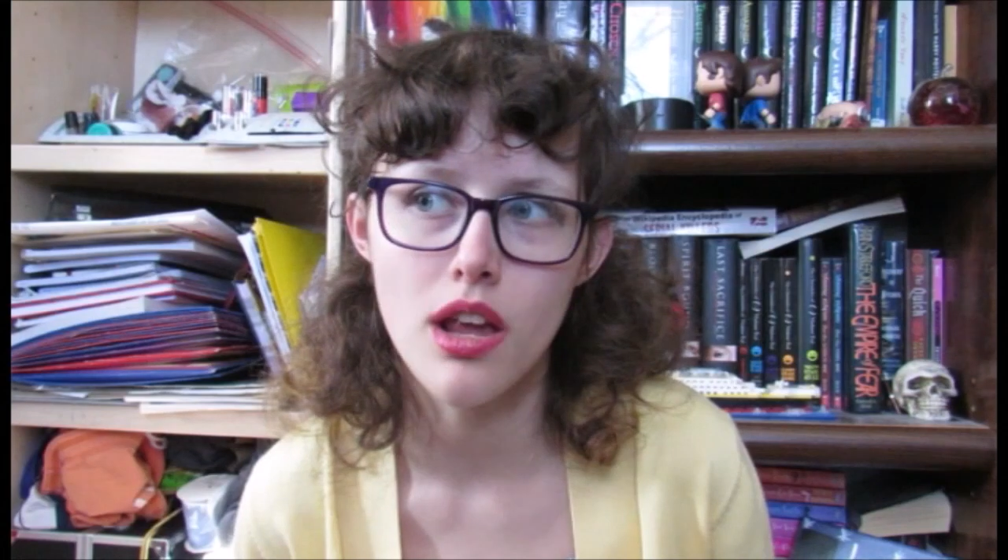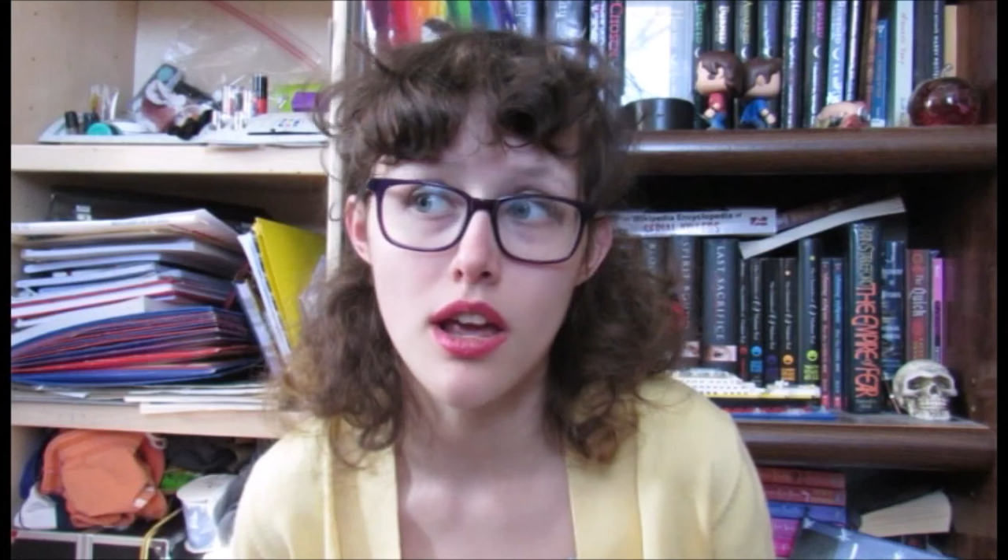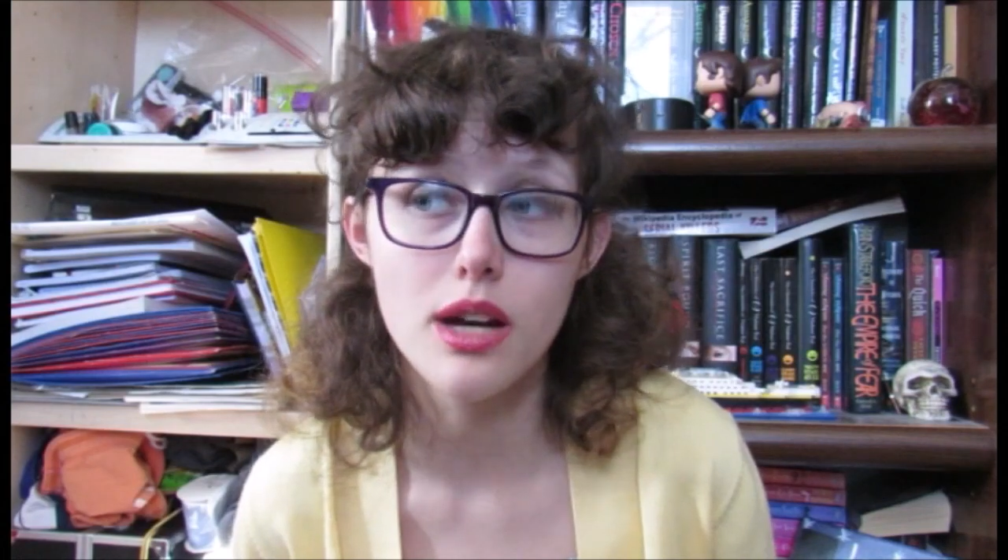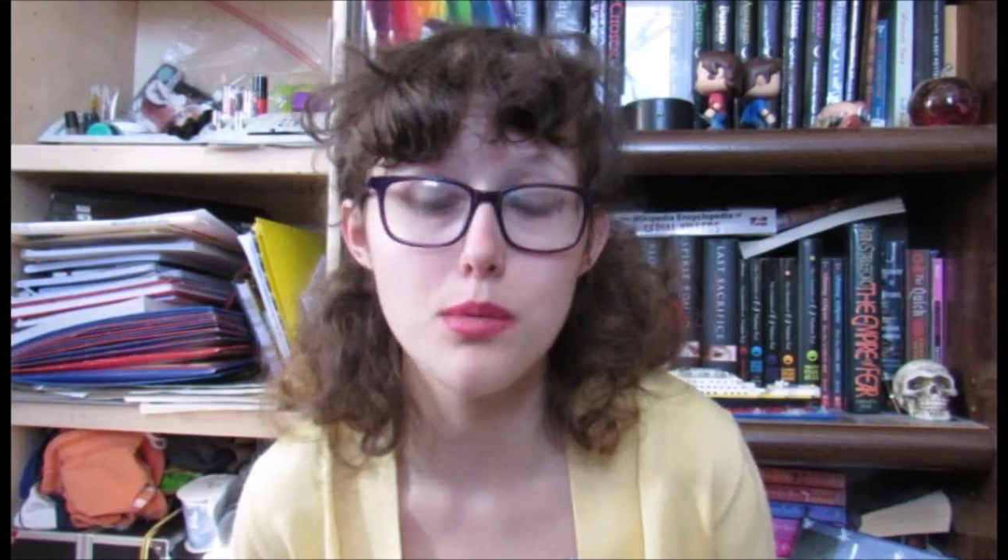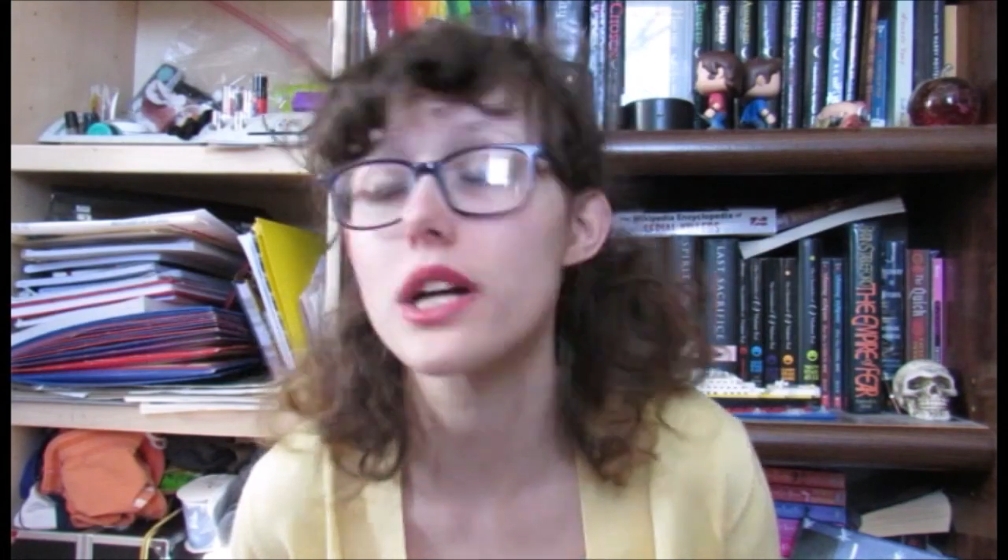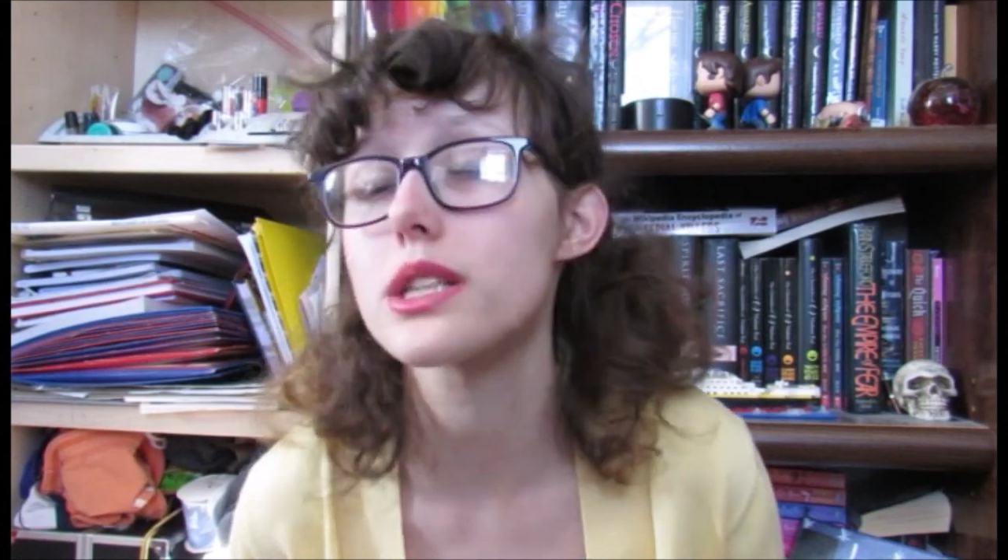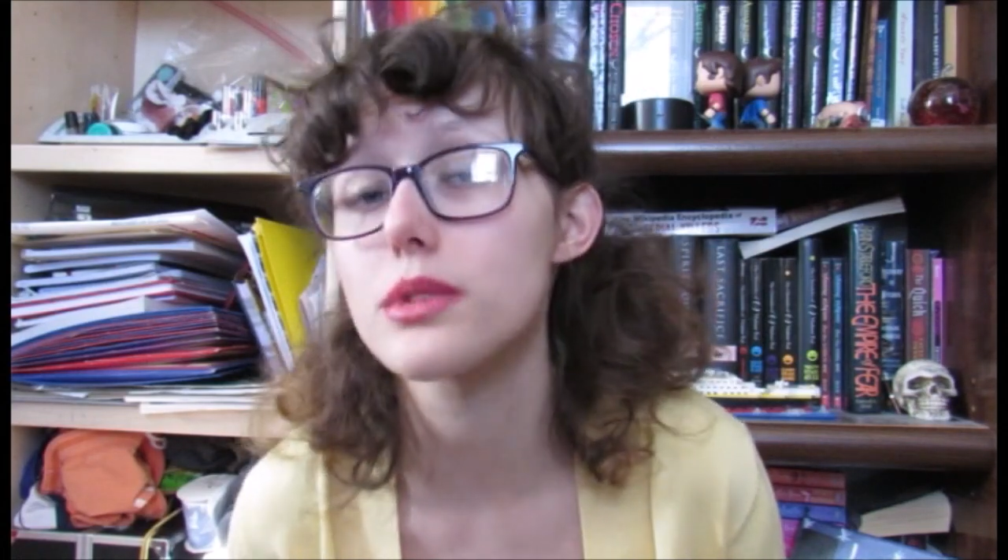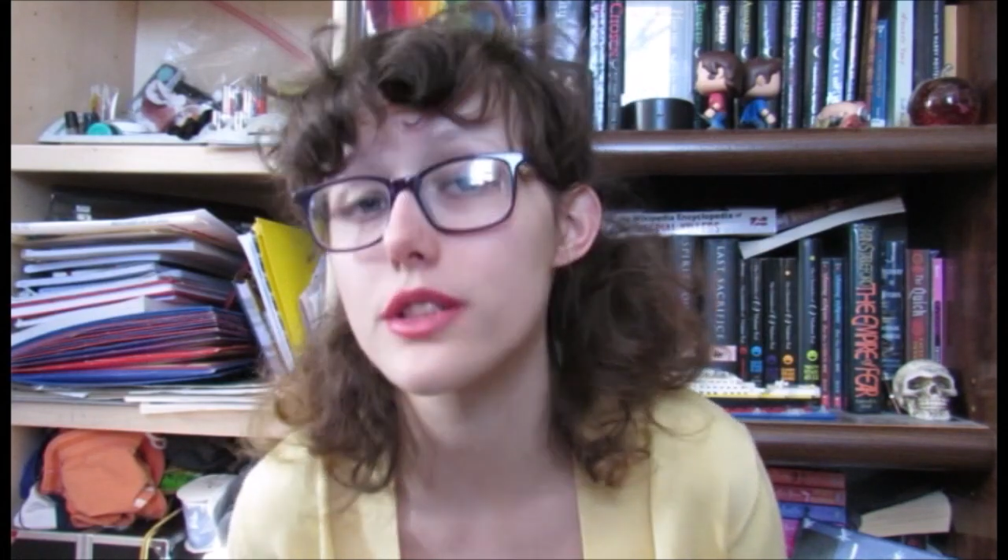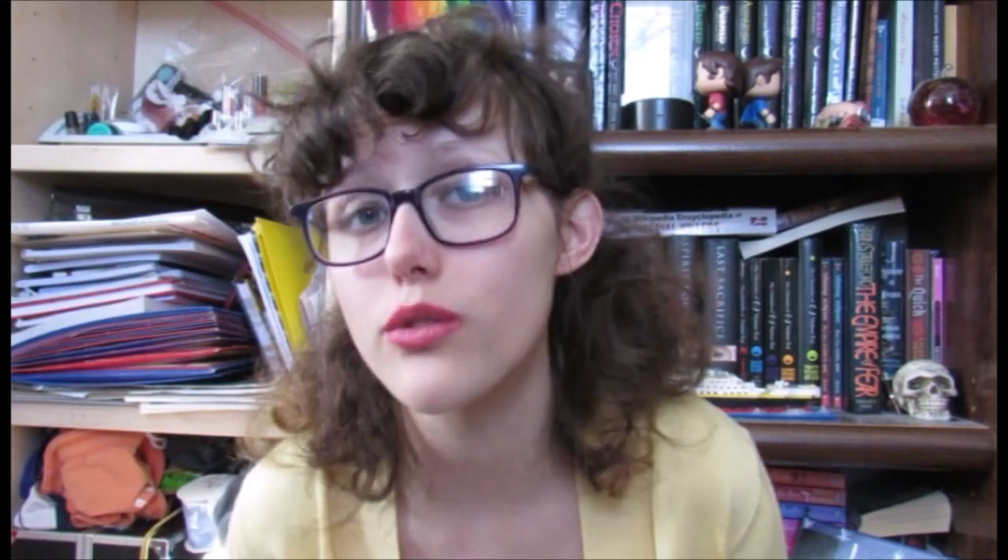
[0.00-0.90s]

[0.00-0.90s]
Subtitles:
At approximately